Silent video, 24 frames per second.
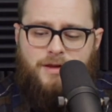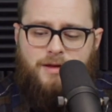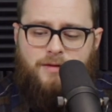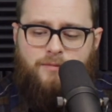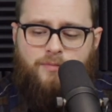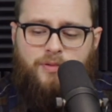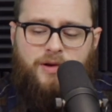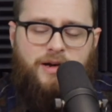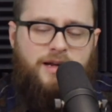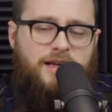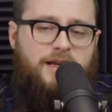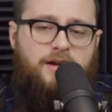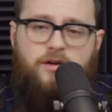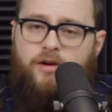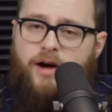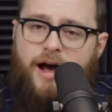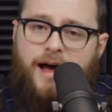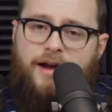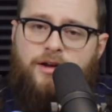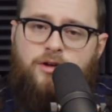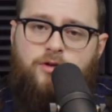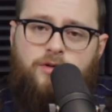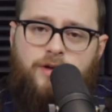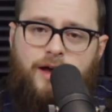but you know
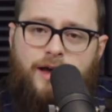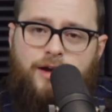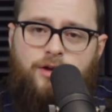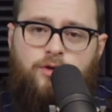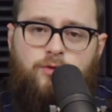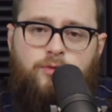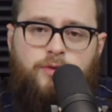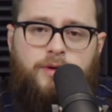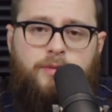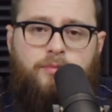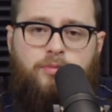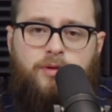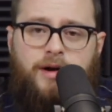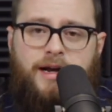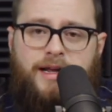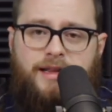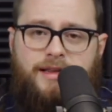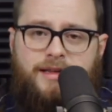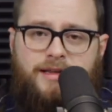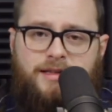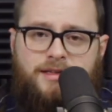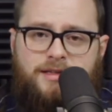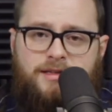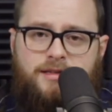how do you how do you
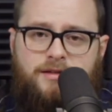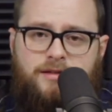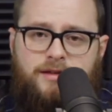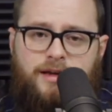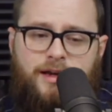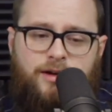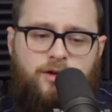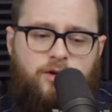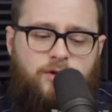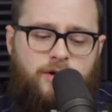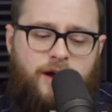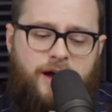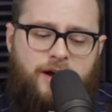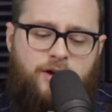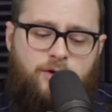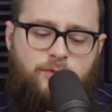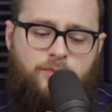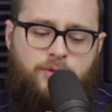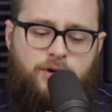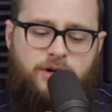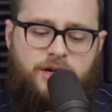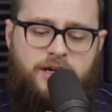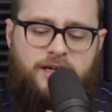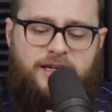rebrand this? How do you how do you
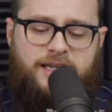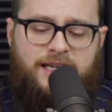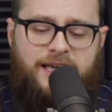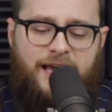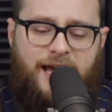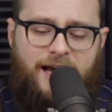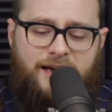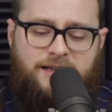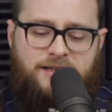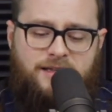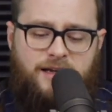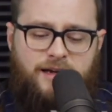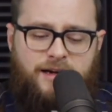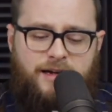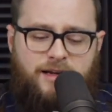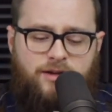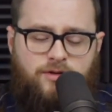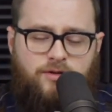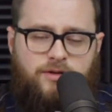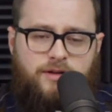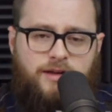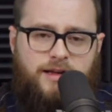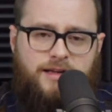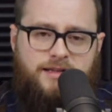put a DX on it?
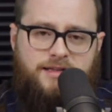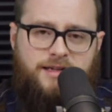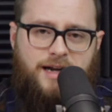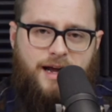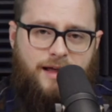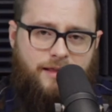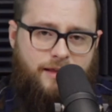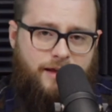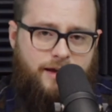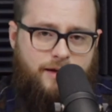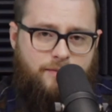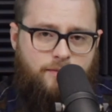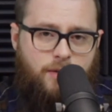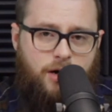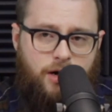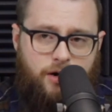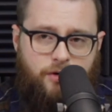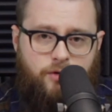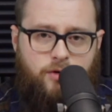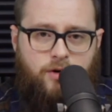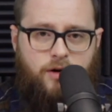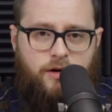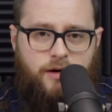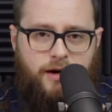You, it's not like
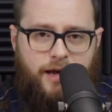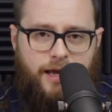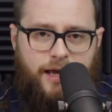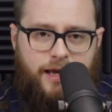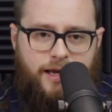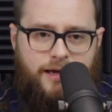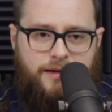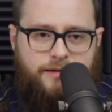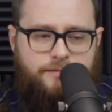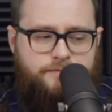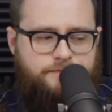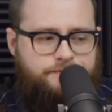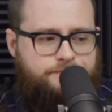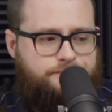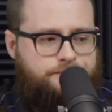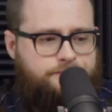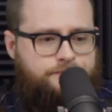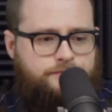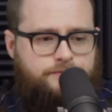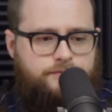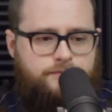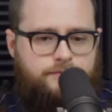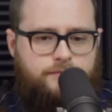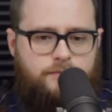Mario Kart 8
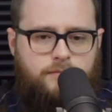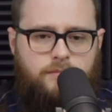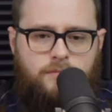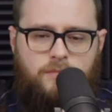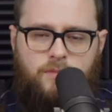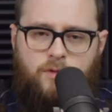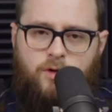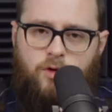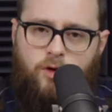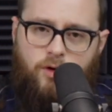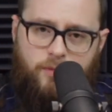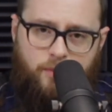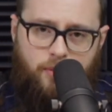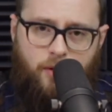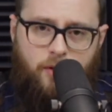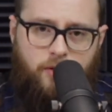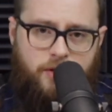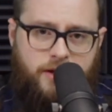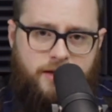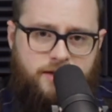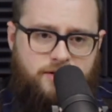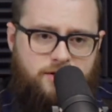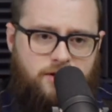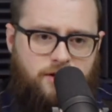or
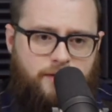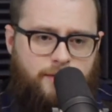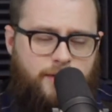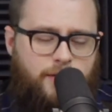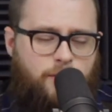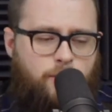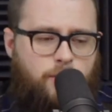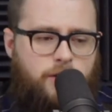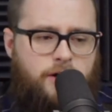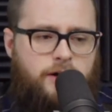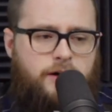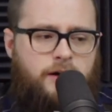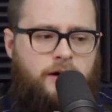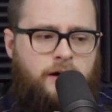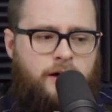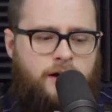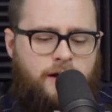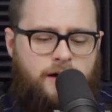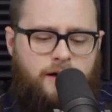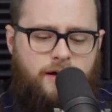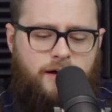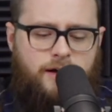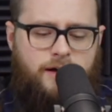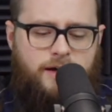Pokken tournament where
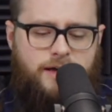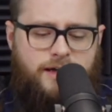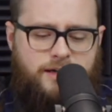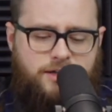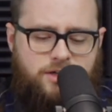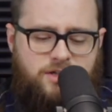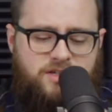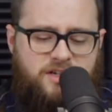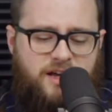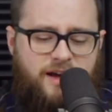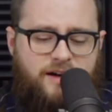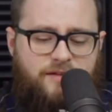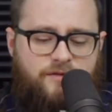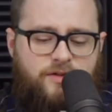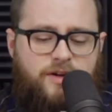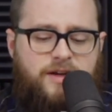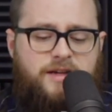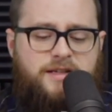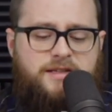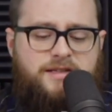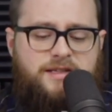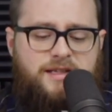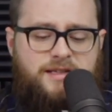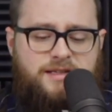uh, it just kind of
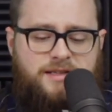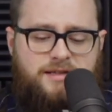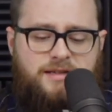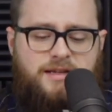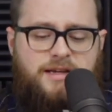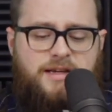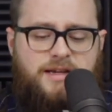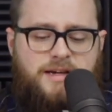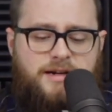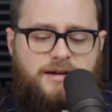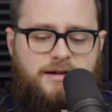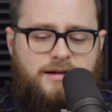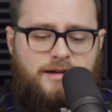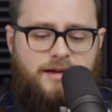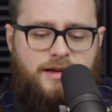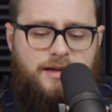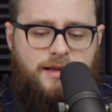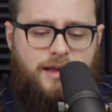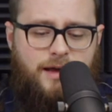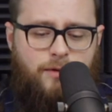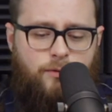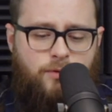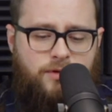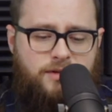exists in
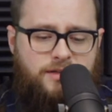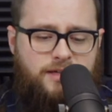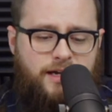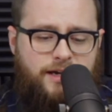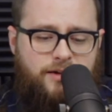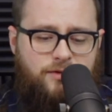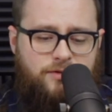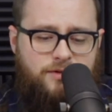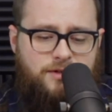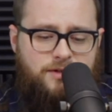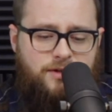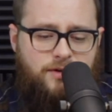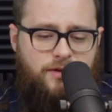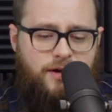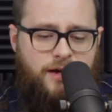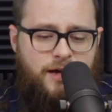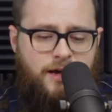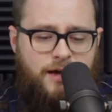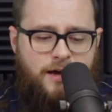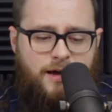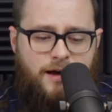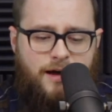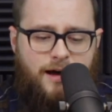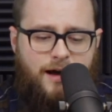in that one title. So
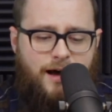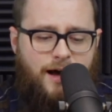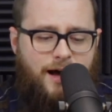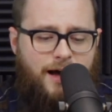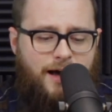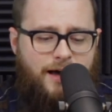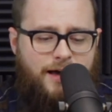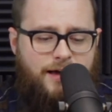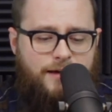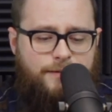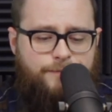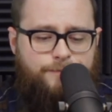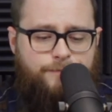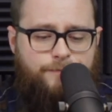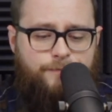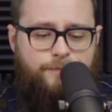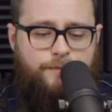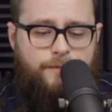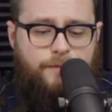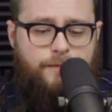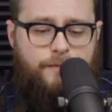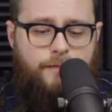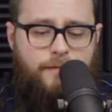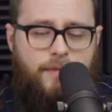I
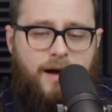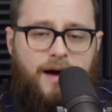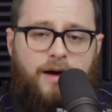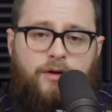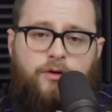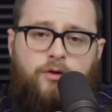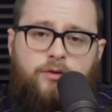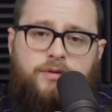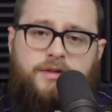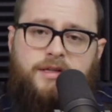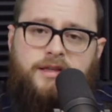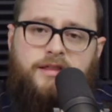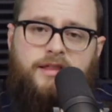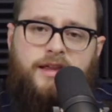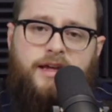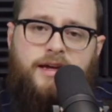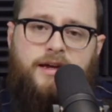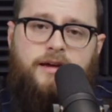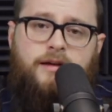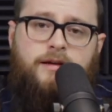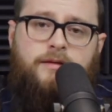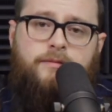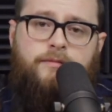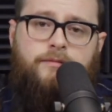I don't know what to
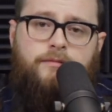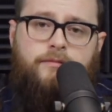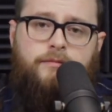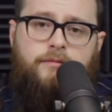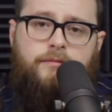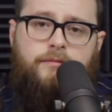think.